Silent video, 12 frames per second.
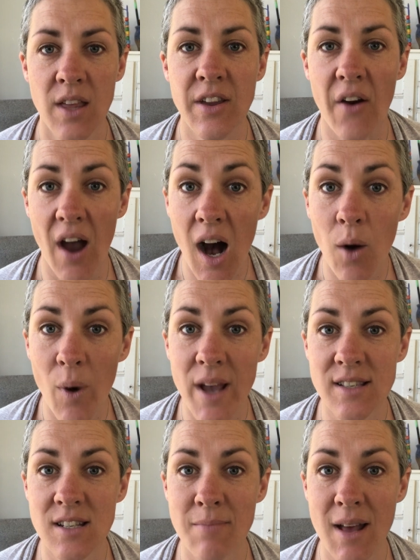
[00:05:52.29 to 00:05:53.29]
There are
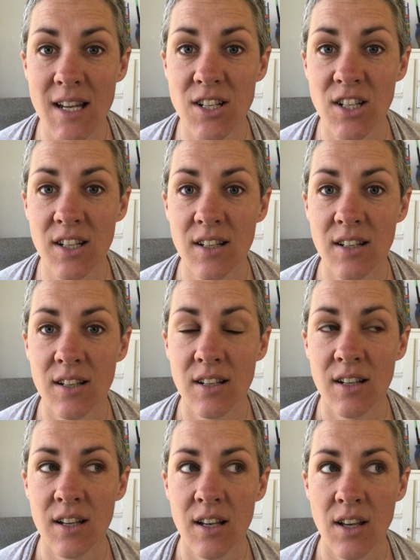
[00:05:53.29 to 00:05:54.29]
ways to manage it,
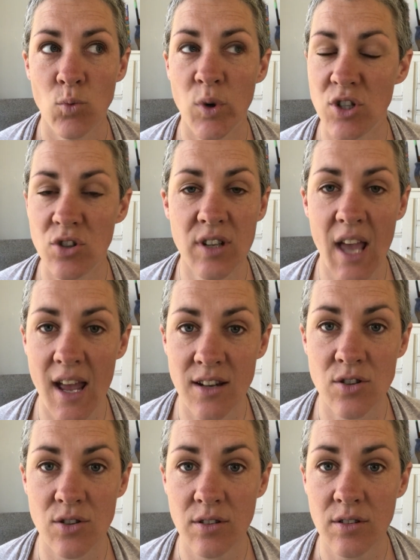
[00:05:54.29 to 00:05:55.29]
which you
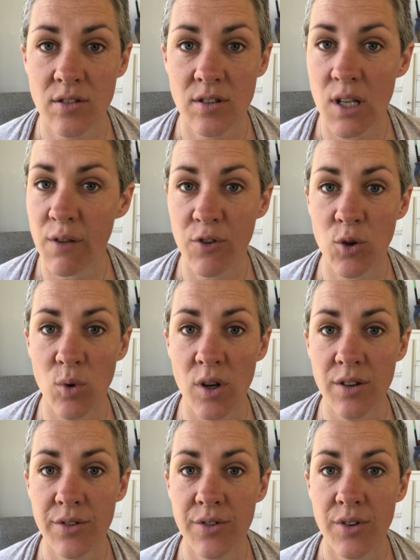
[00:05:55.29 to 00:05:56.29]
can do if you
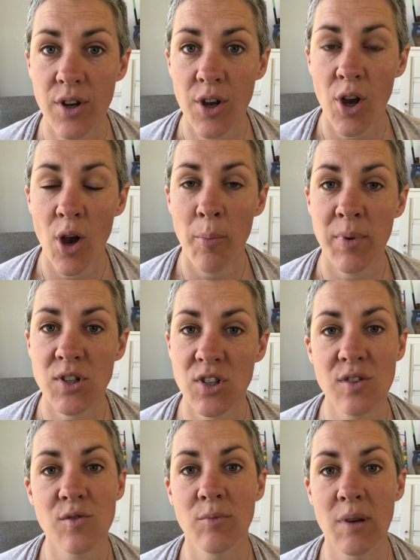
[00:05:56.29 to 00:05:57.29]
want, but
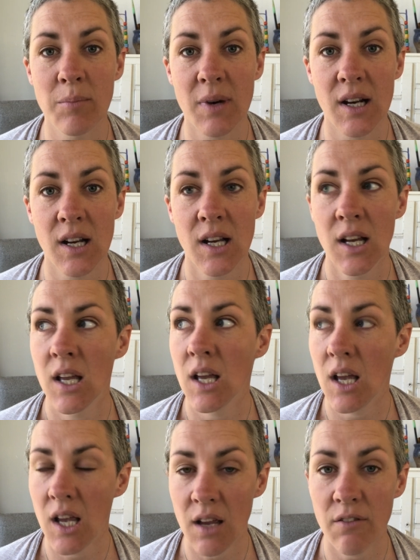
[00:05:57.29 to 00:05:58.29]
just remember,
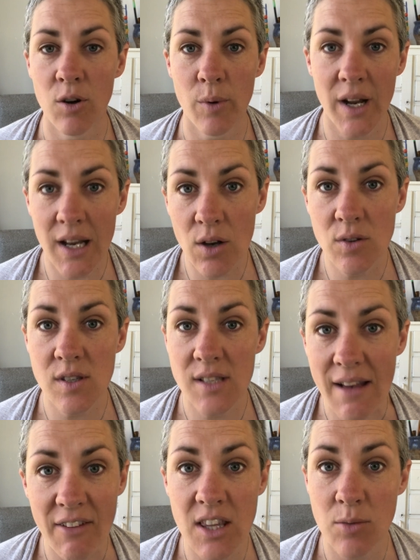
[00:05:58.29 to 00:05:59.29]
everyone else is
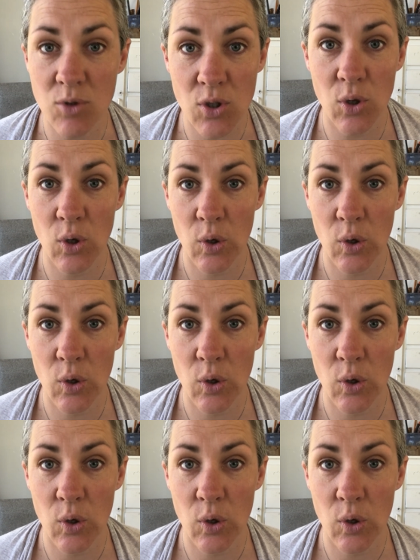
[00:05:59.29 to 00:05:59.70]
having them too.